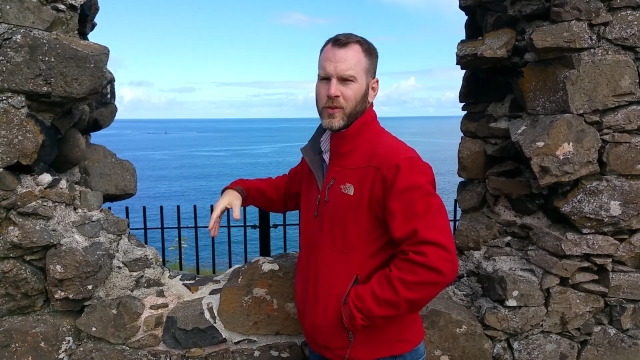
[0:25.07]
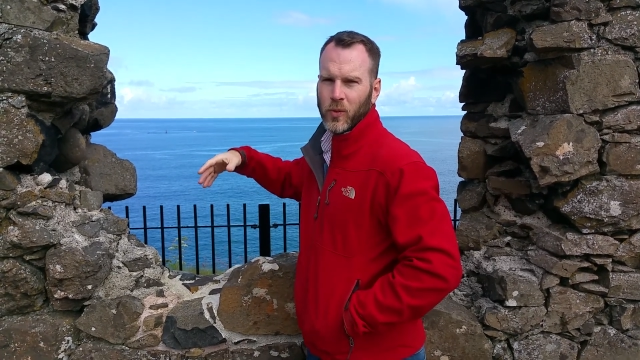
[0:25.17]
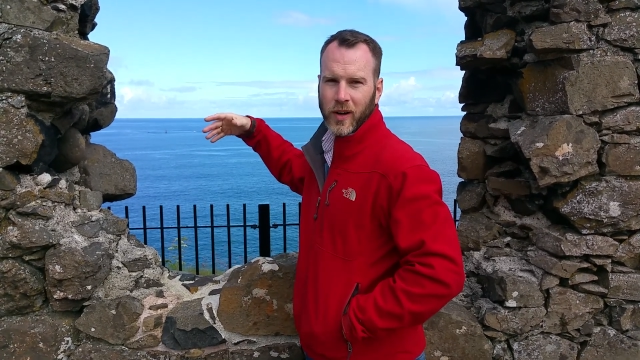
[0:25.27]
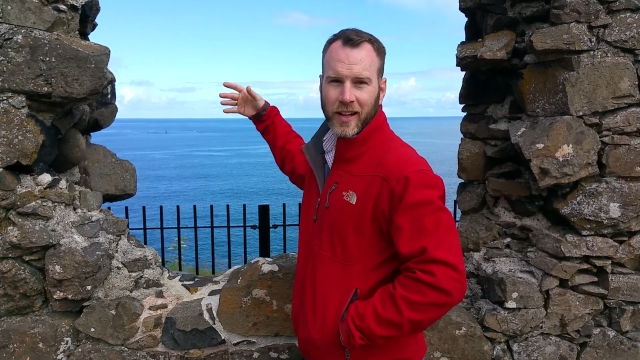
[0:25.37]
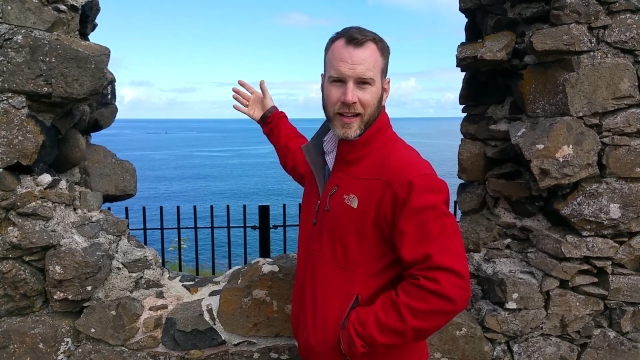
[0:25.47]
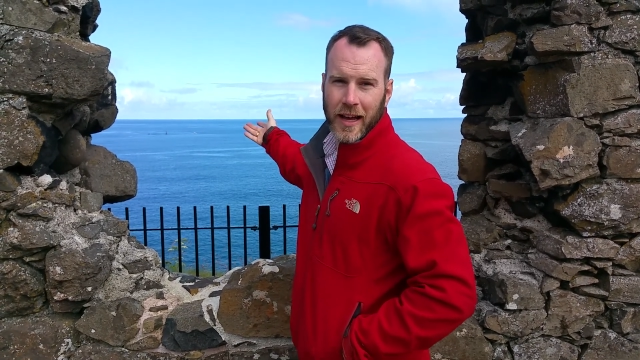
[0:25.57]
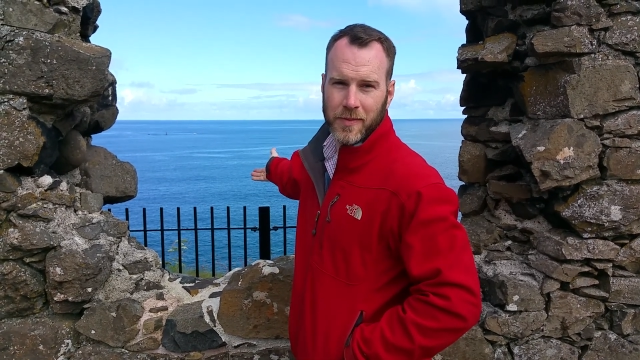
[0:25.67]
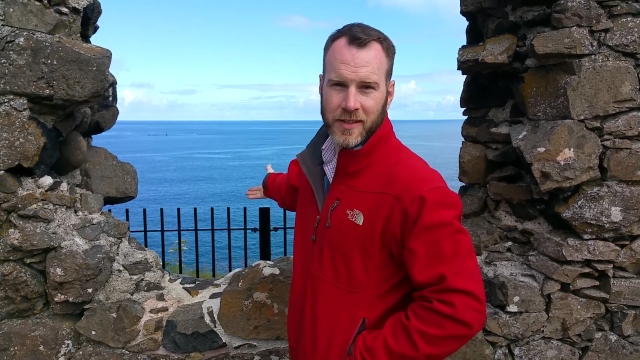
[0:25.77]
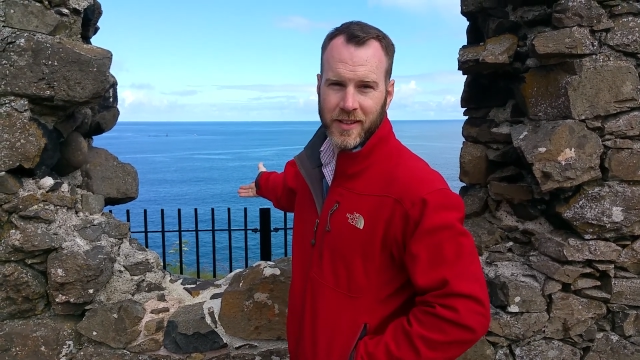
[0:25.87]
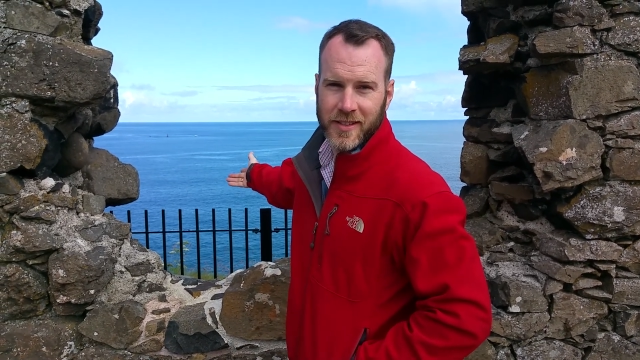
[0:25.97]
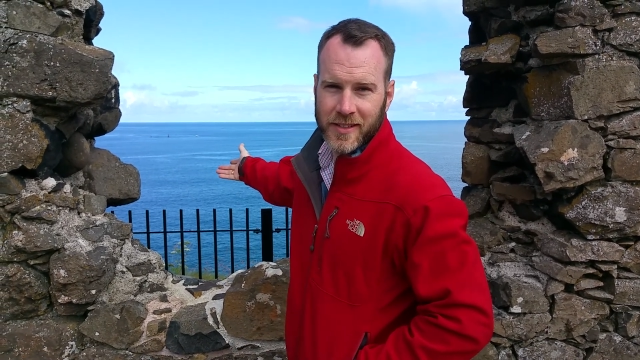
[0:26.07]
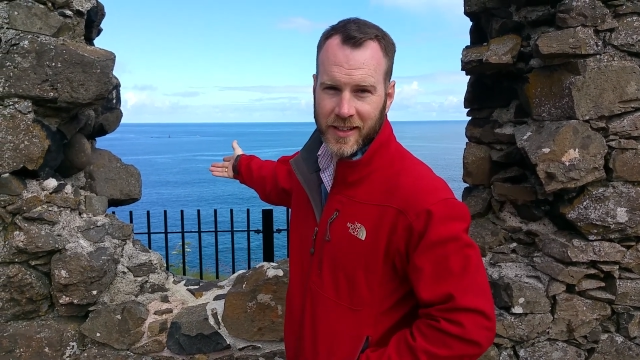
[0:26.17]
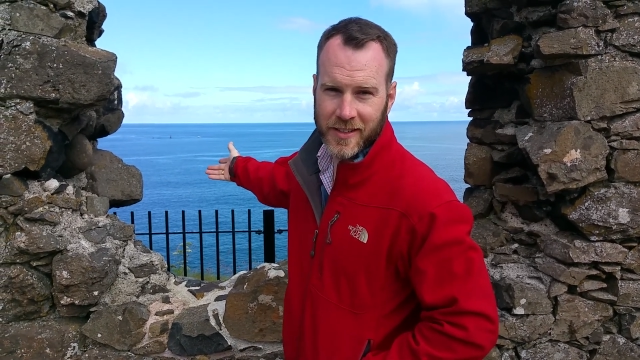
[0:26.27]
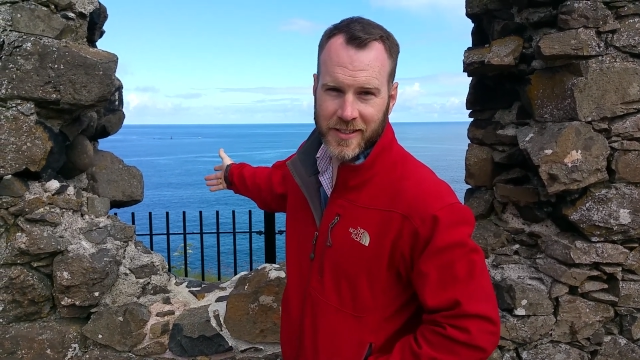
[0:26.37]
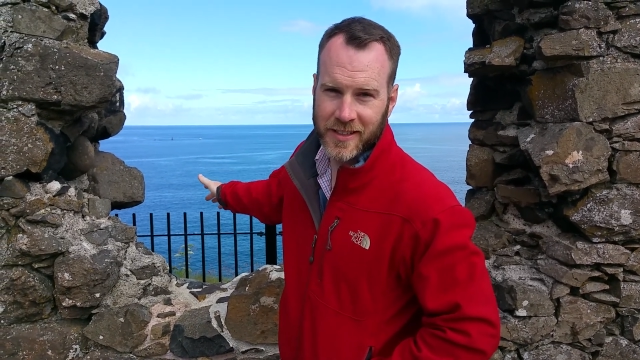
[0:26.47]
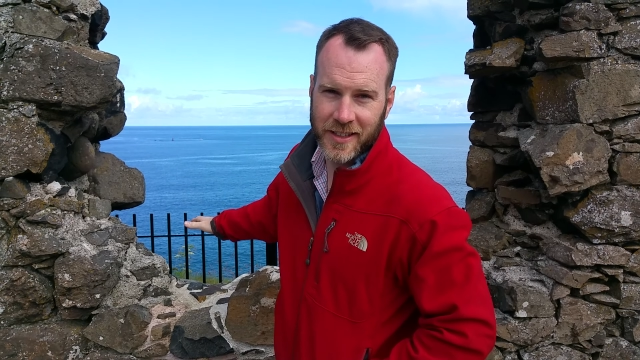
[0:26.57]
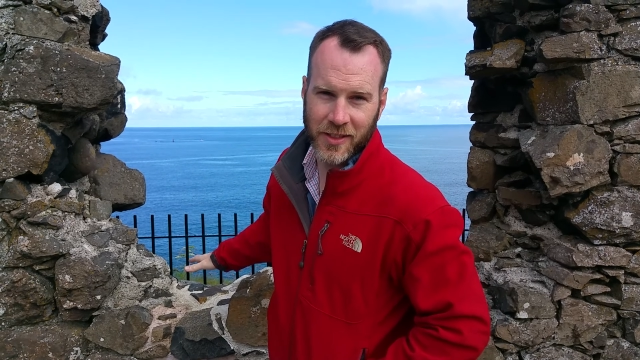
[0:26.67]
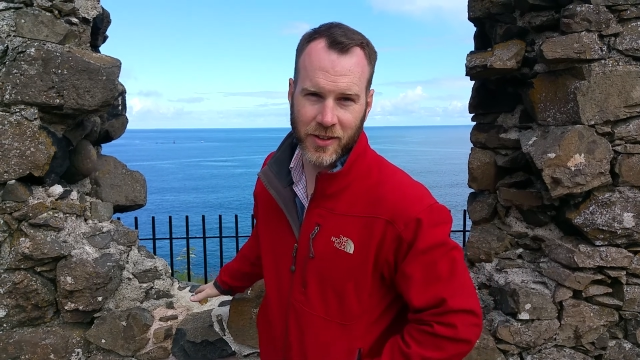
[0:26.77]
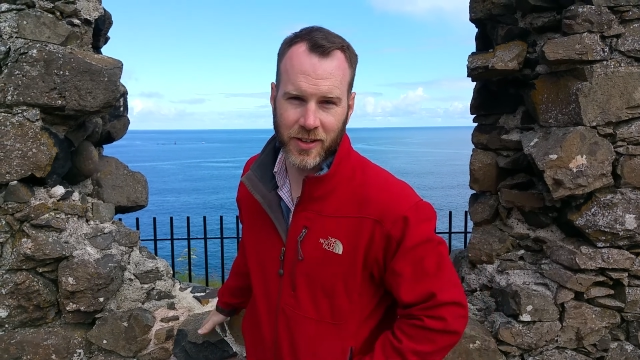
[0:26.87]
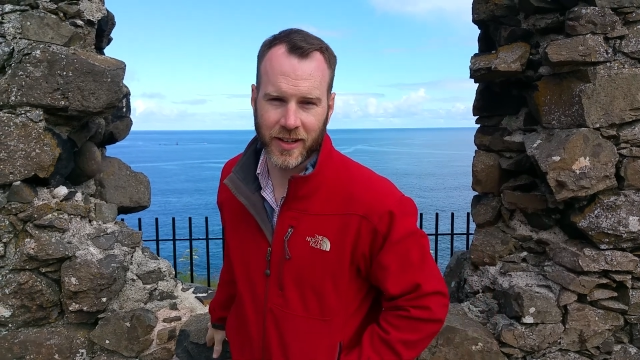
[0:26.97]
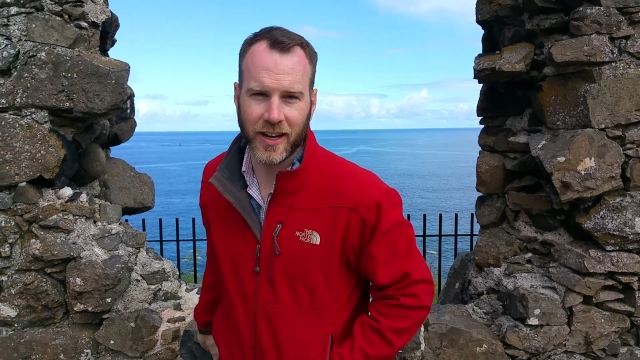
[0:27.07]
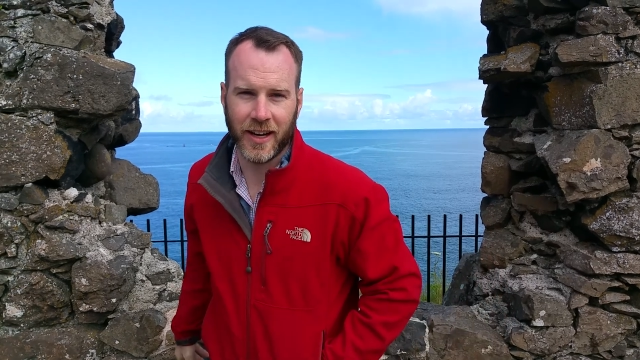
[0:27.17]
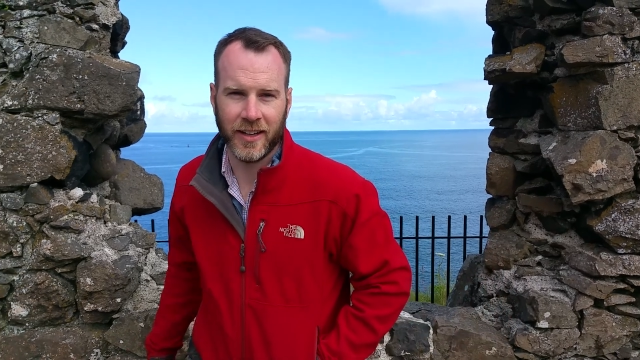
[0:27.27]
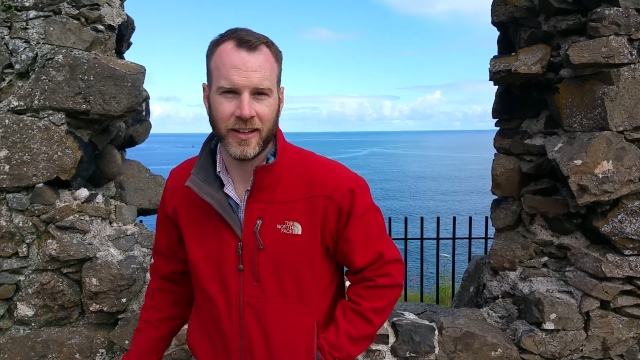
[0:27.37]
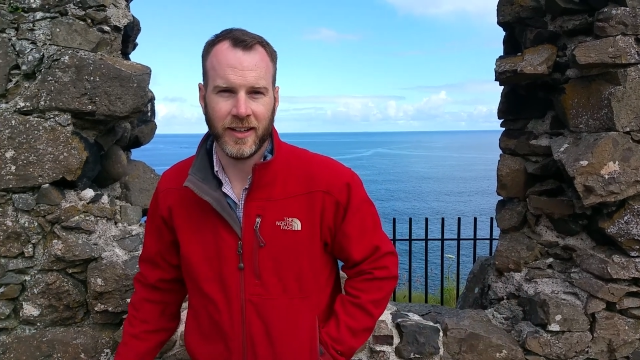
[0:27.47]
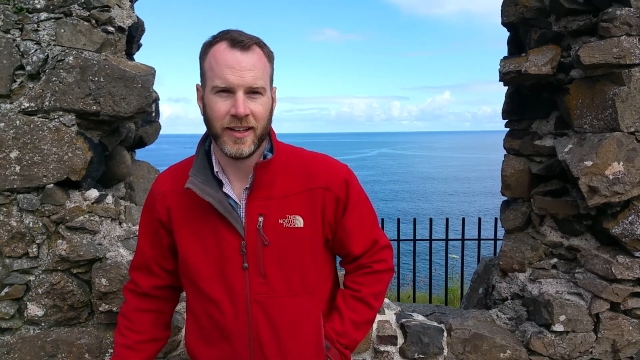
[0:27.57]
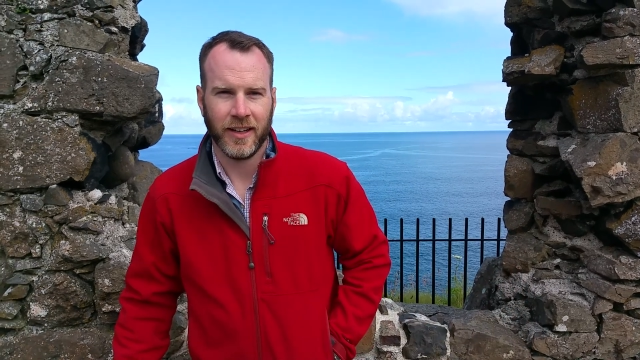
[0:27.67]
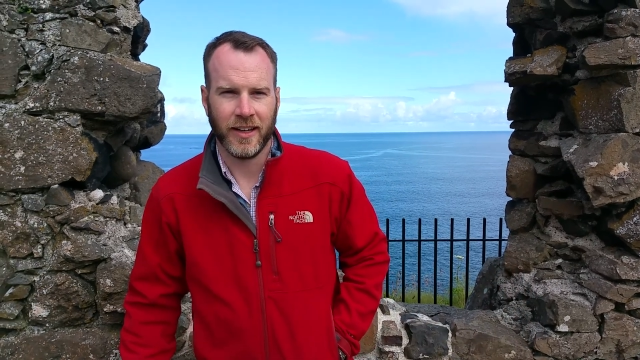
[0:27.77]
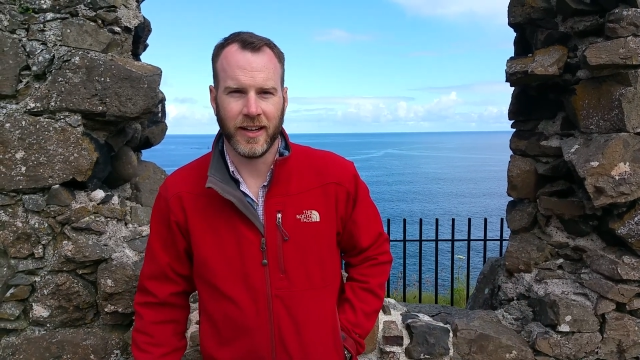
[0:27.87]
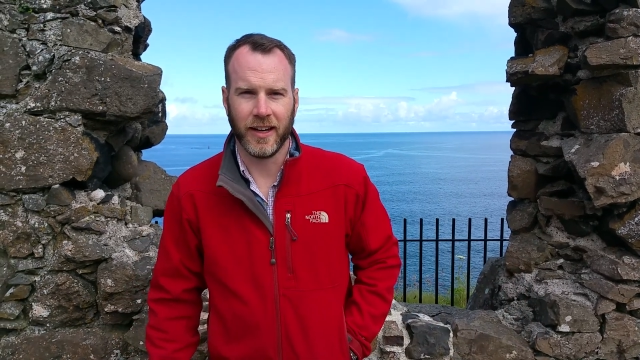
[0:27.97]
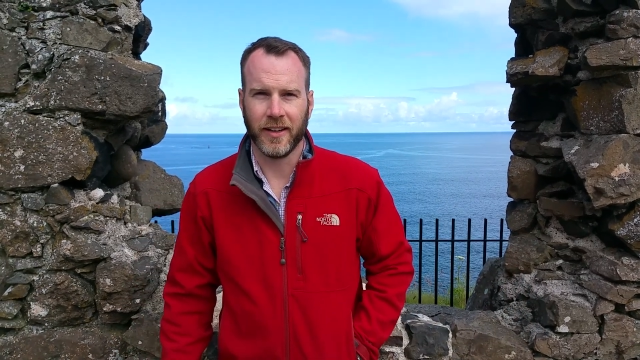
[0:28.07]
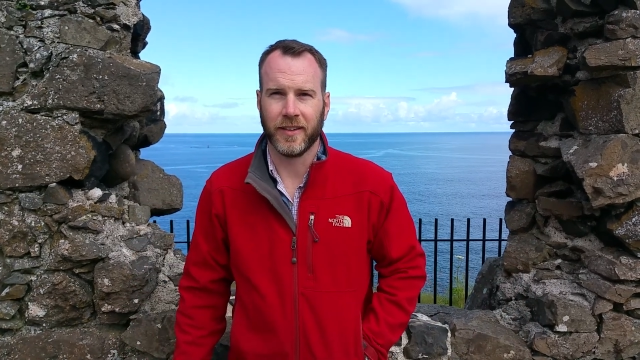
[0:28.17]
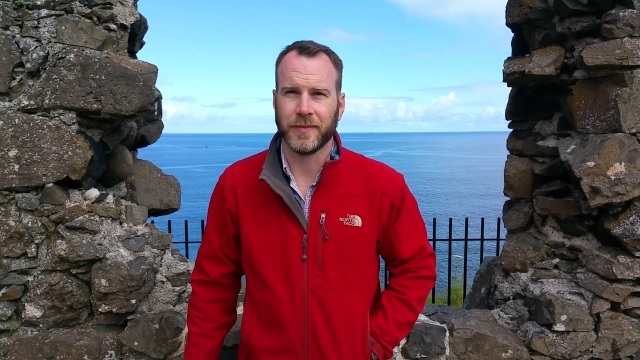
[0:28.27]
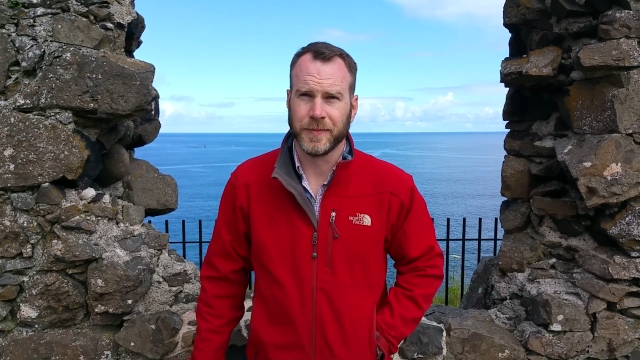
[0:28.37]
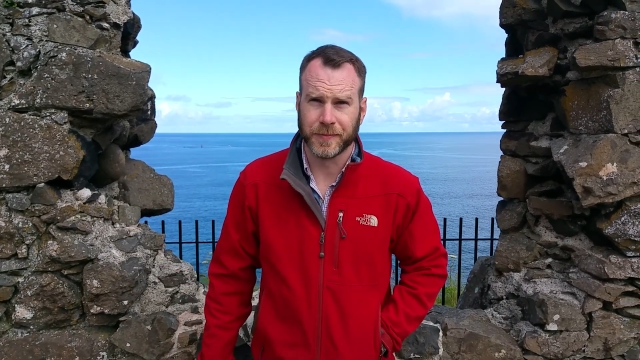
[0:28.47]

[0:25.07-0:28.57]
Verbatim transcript: This is where it collapsed into the sea in 1639, and